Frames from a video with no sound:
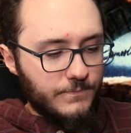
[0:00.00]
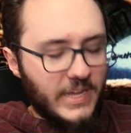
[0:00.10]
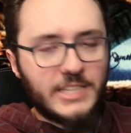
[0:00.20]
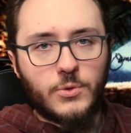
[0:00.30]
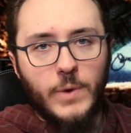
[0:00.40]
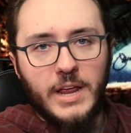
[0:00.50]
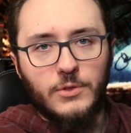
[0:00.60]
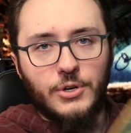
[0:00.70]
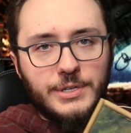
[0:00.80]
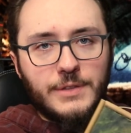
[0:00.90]
that's the way it
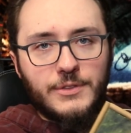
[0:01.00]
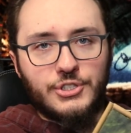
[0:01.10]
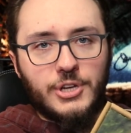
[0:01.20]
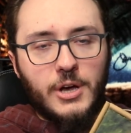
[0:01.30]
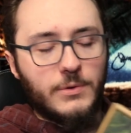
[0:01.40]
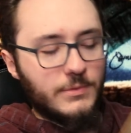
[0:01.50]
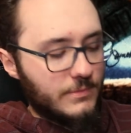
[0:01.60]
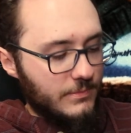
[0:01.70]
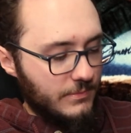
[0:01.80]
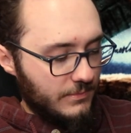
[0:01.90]
looked in the show.
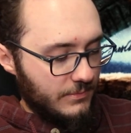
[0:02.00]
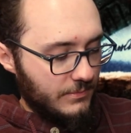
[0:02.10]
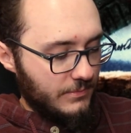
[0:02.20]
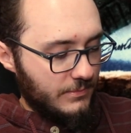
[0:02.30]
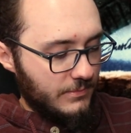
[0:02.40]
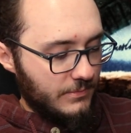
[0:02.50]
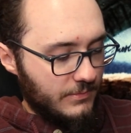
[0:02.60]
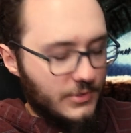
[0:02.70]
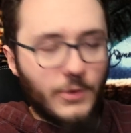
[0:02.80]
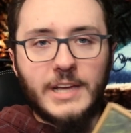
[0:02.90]

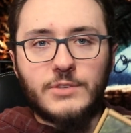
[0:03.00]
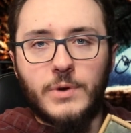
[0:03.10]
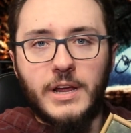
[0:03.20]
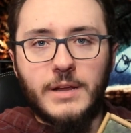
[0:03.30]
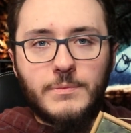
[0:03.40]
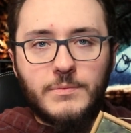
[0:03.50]
So that's what I